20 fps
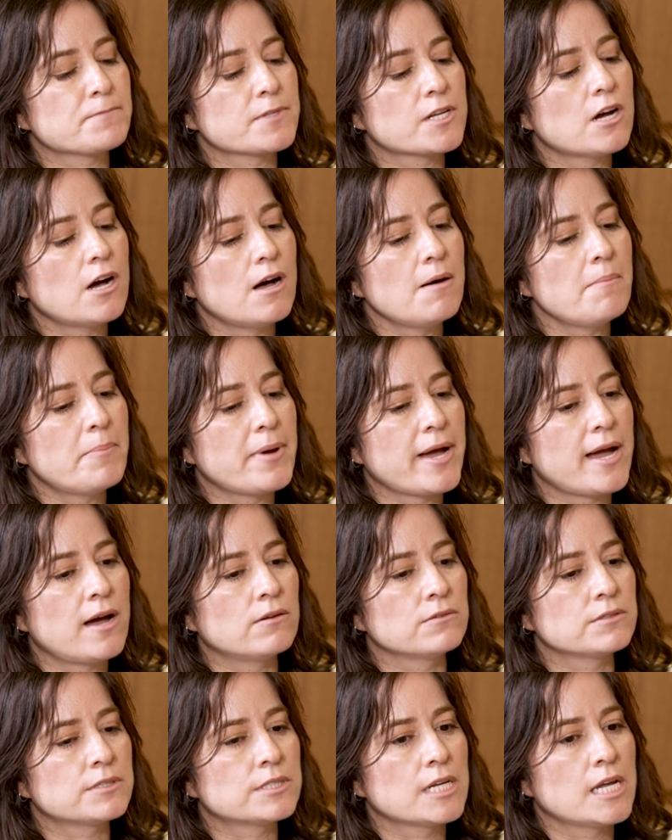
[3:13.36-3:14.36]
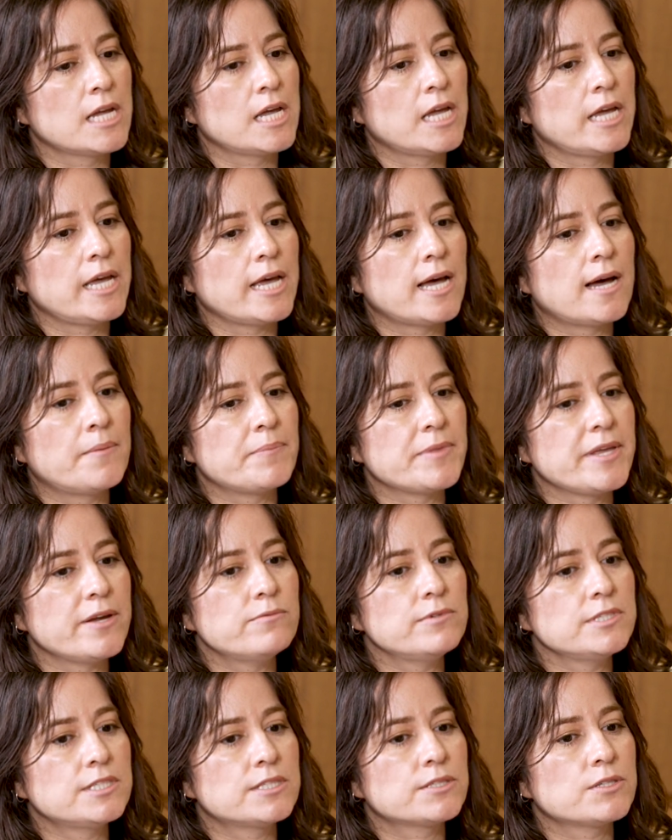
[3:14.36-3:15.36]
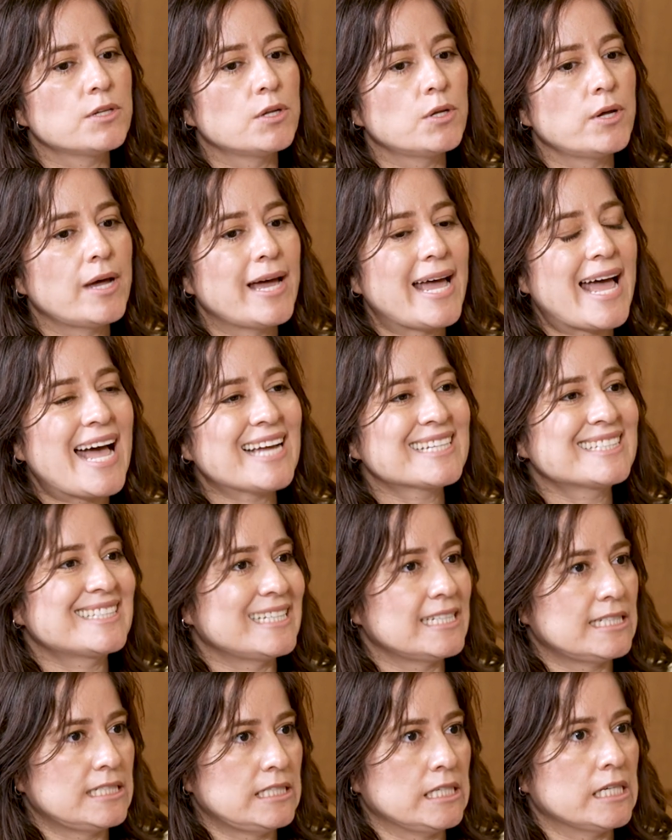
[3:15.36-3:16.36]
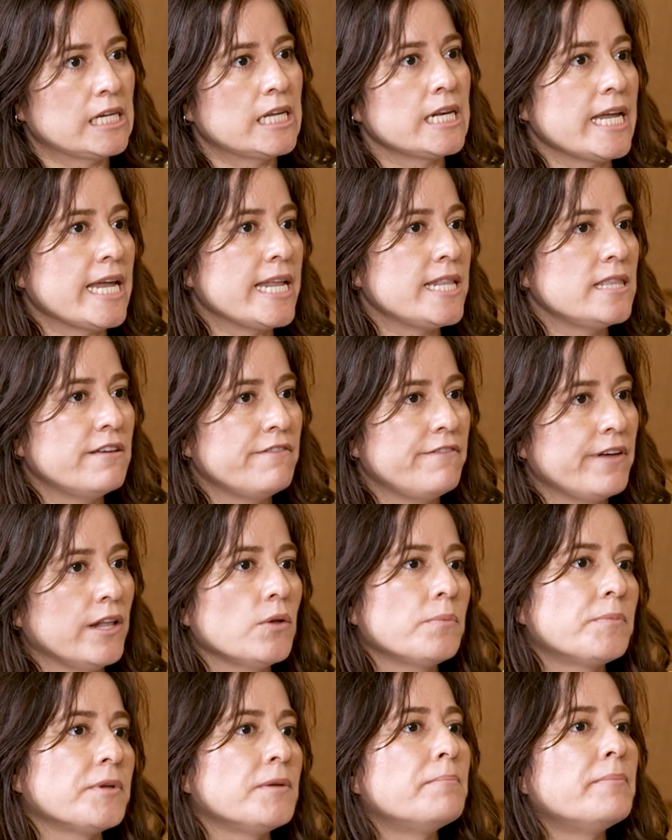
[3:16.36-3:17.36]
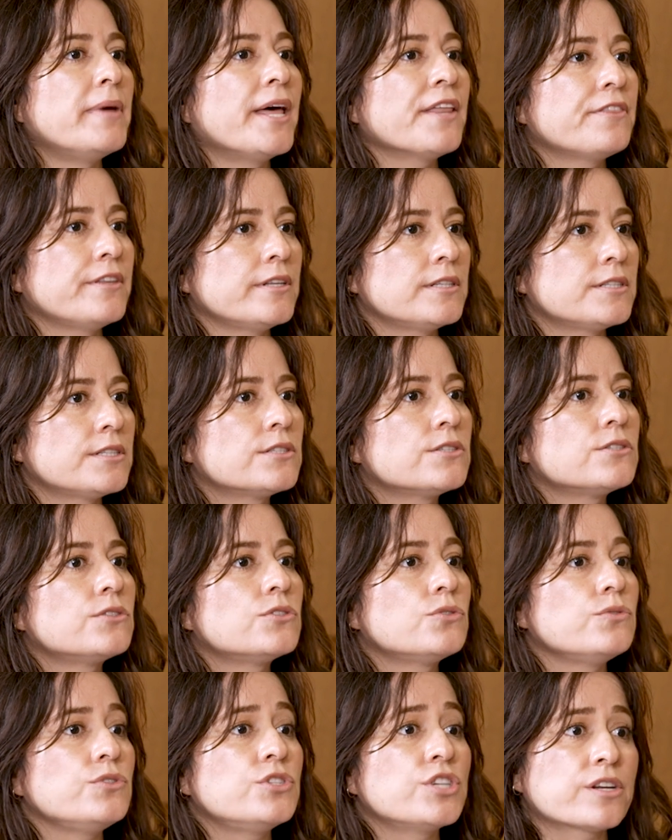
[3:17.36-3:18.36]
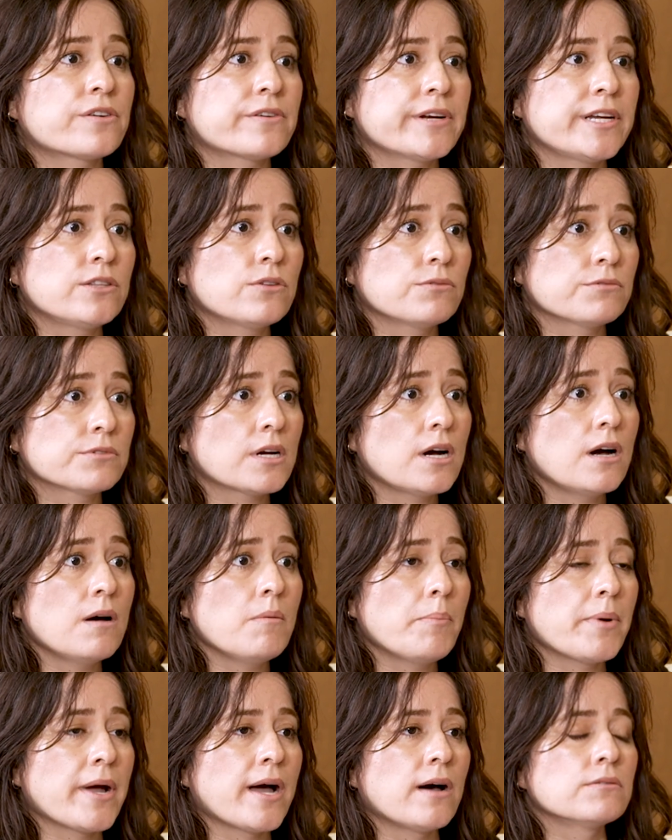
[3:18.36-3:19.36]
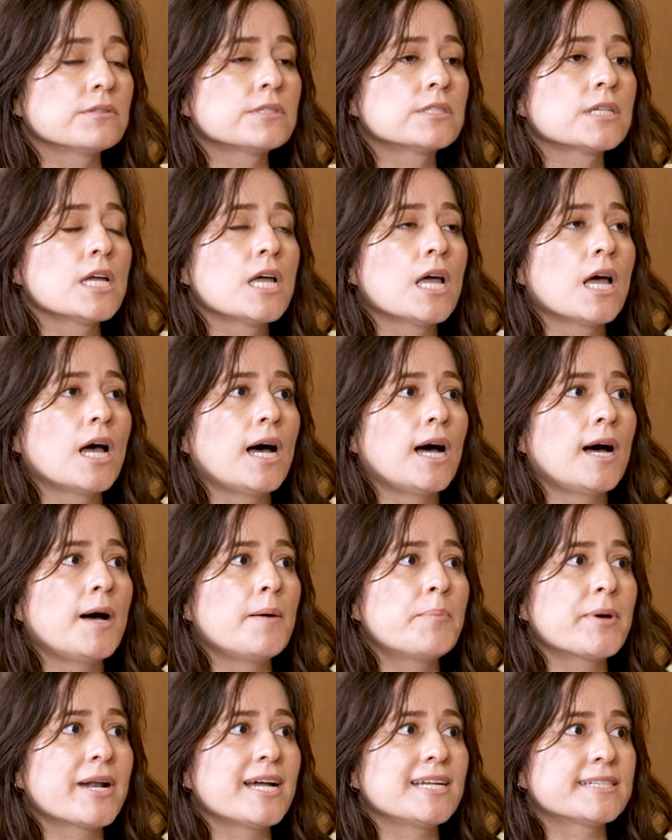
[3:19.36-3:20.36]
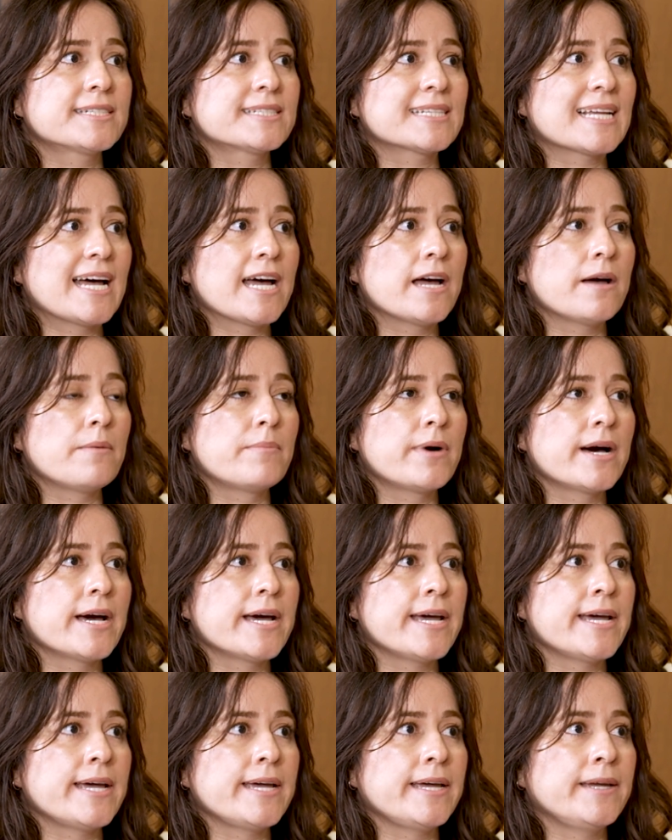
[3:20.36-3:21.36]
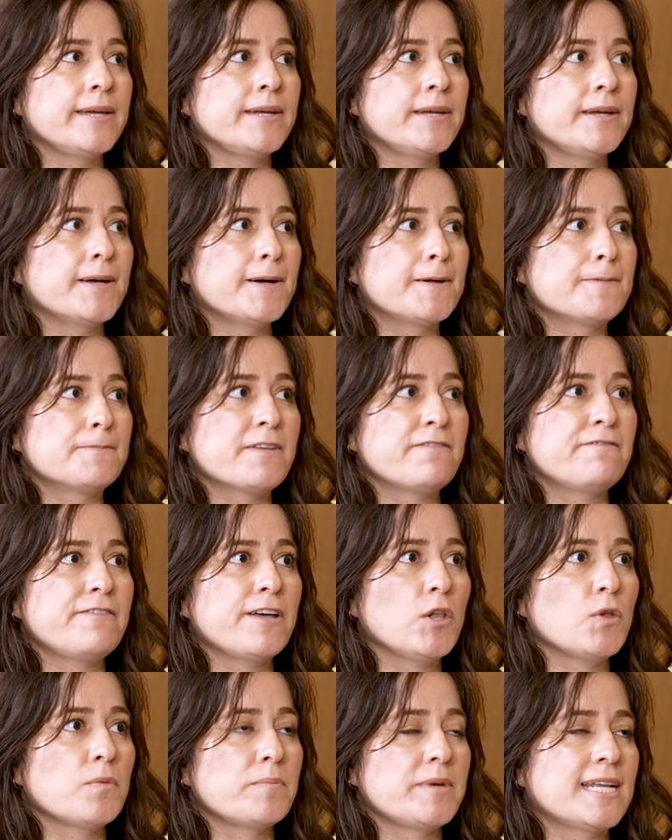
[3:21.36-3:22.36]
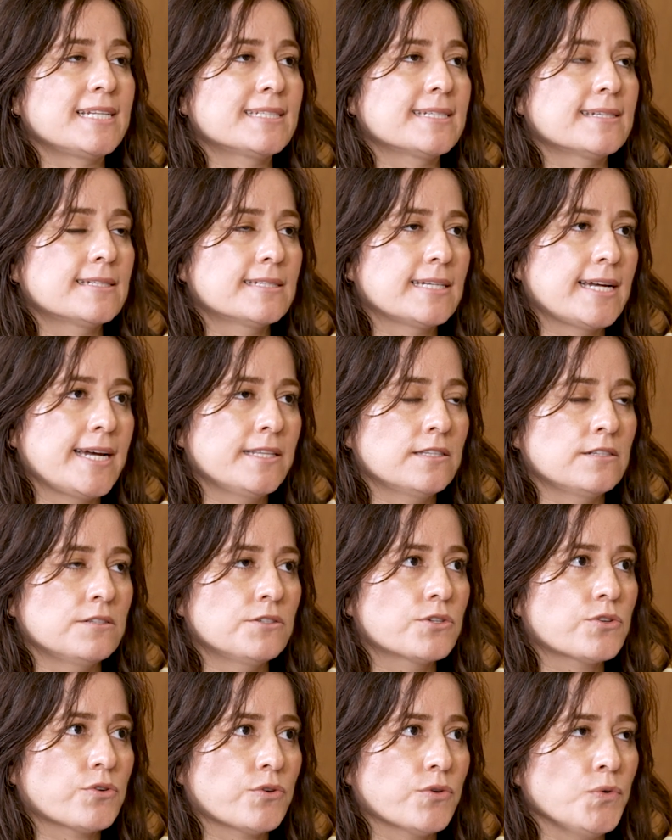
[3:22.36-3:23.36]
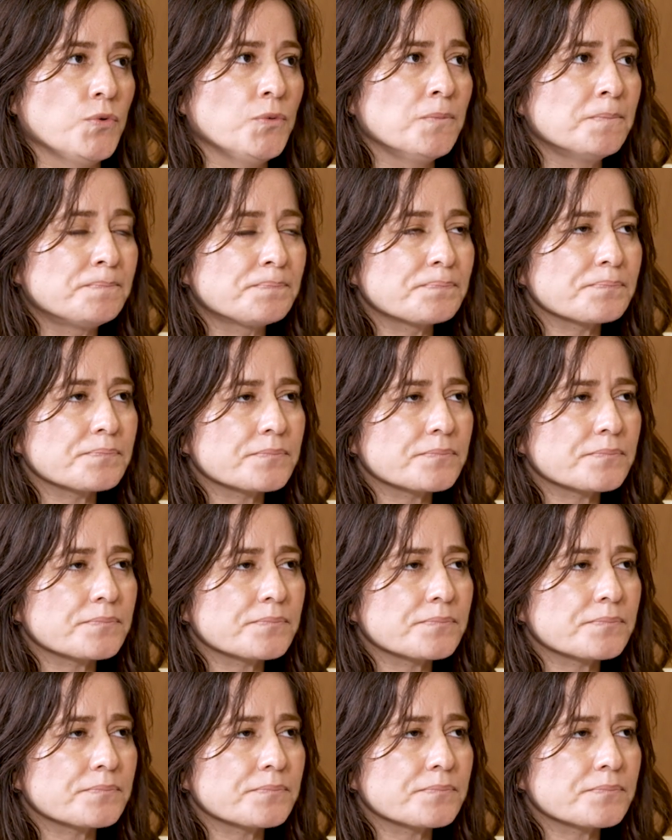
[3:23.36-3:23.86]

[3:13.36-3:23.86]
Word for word: compounds, it was accessing it and developing methods to generate those compounds. But as my development as a scientist grew,